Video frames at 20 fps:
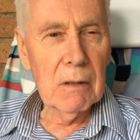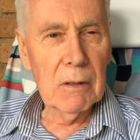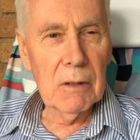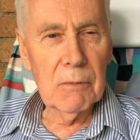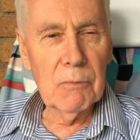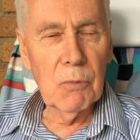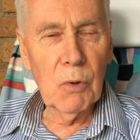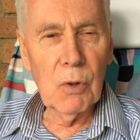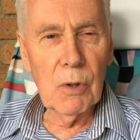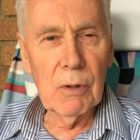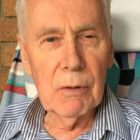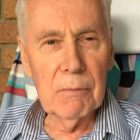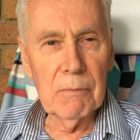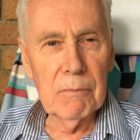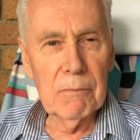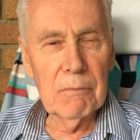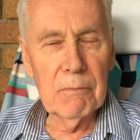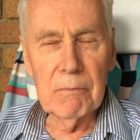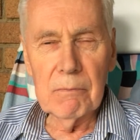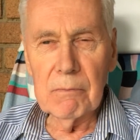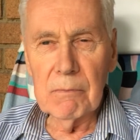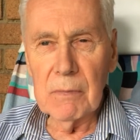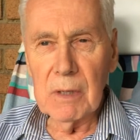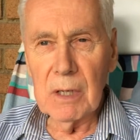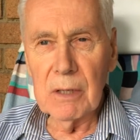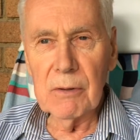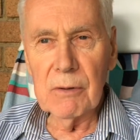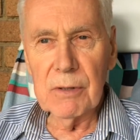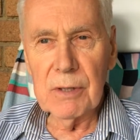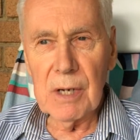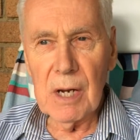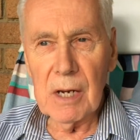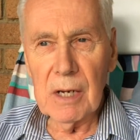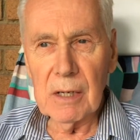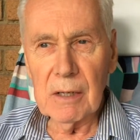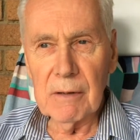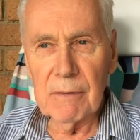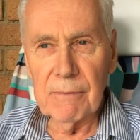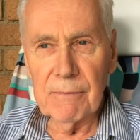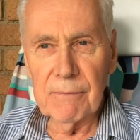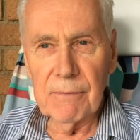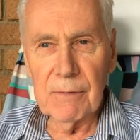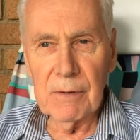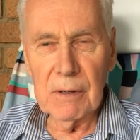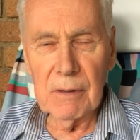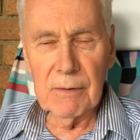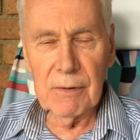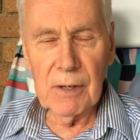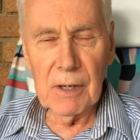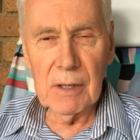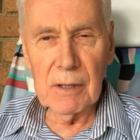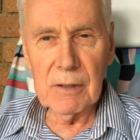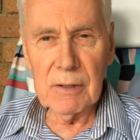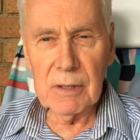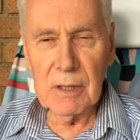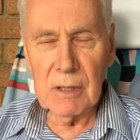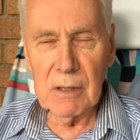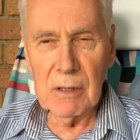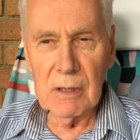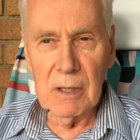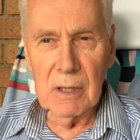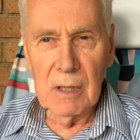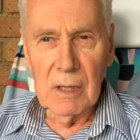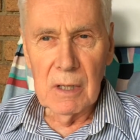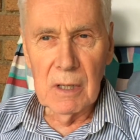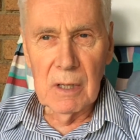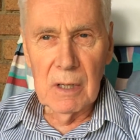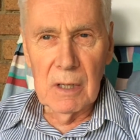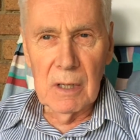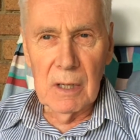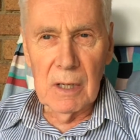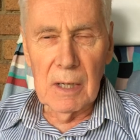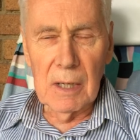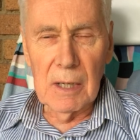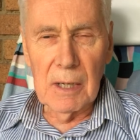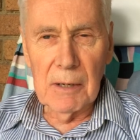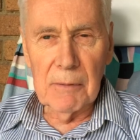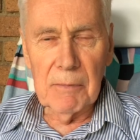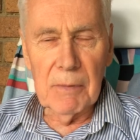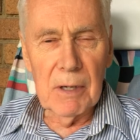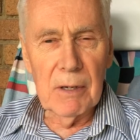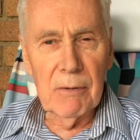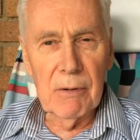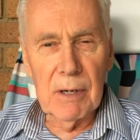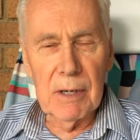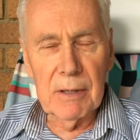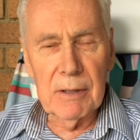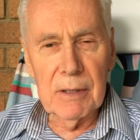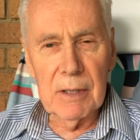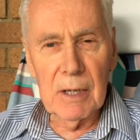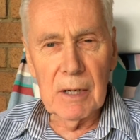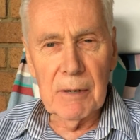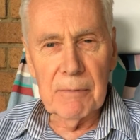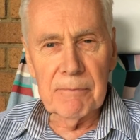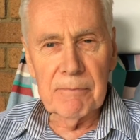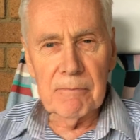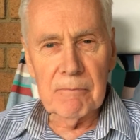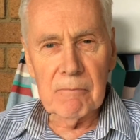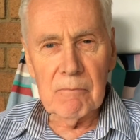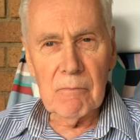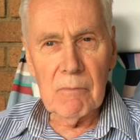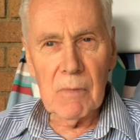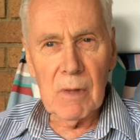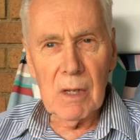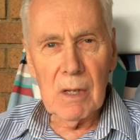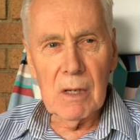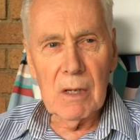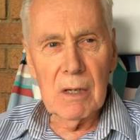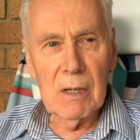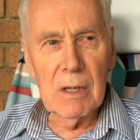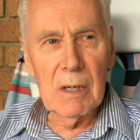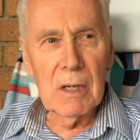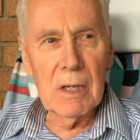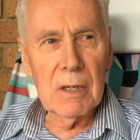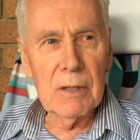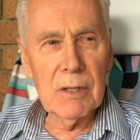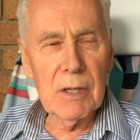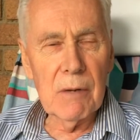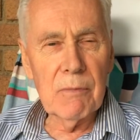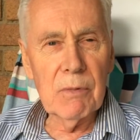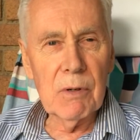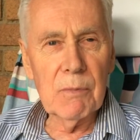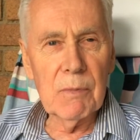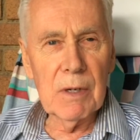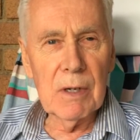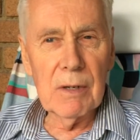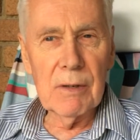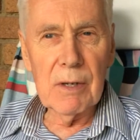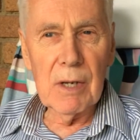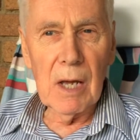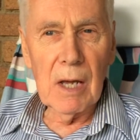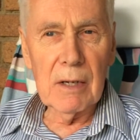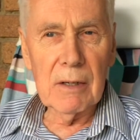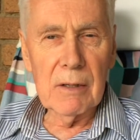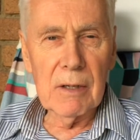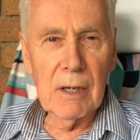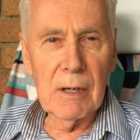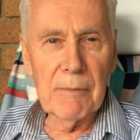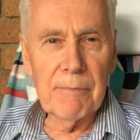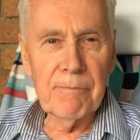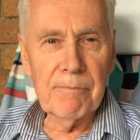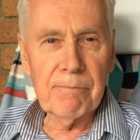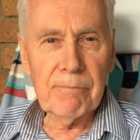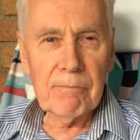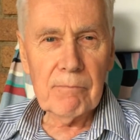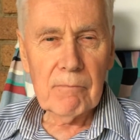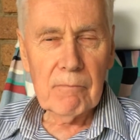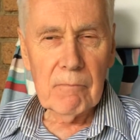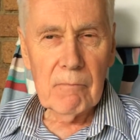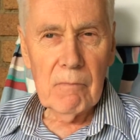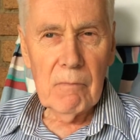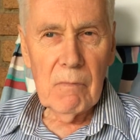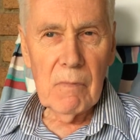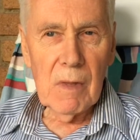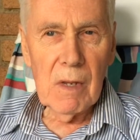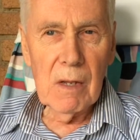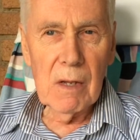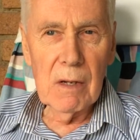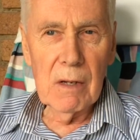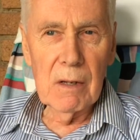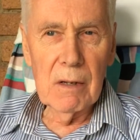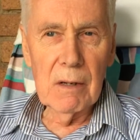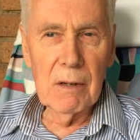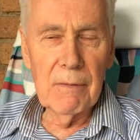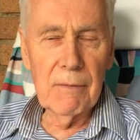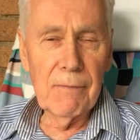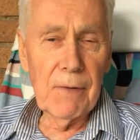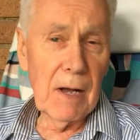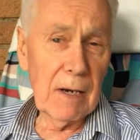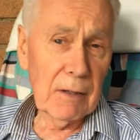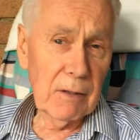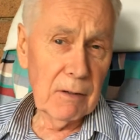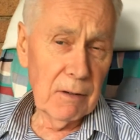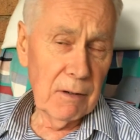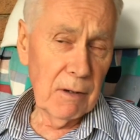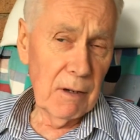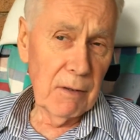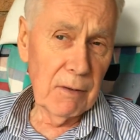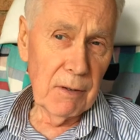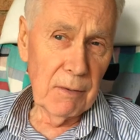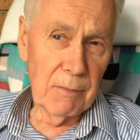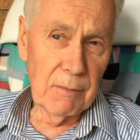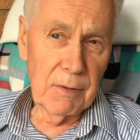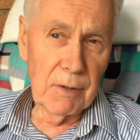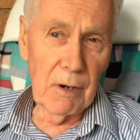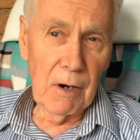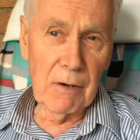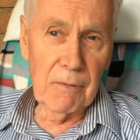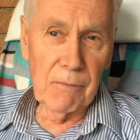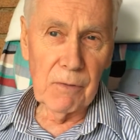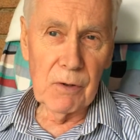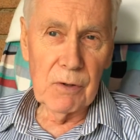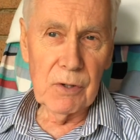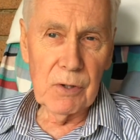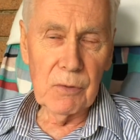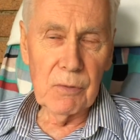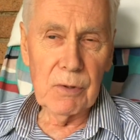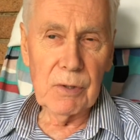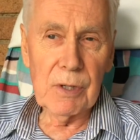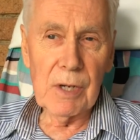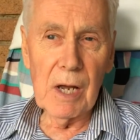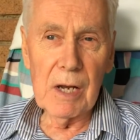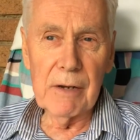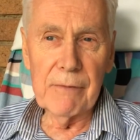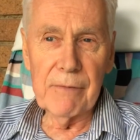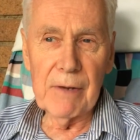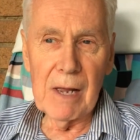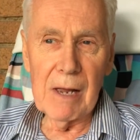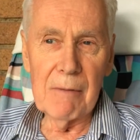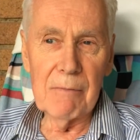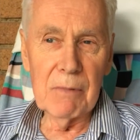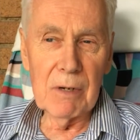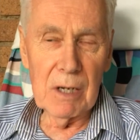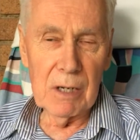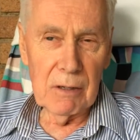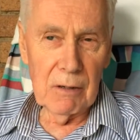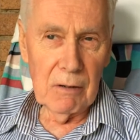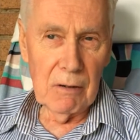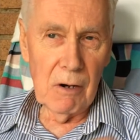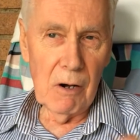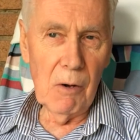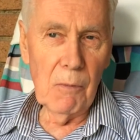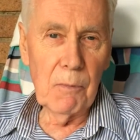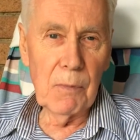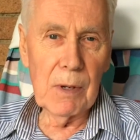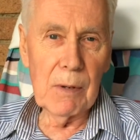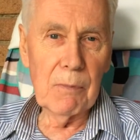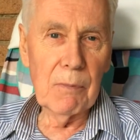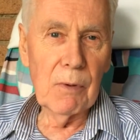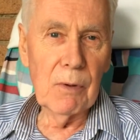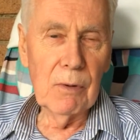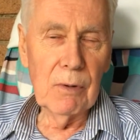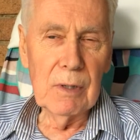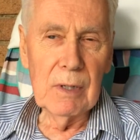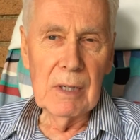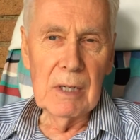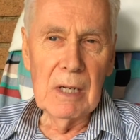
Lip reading: good moral understanding of things. And at any rate, it seemed to me that, in fact, the Art of Virtue was kind of aimed at all people.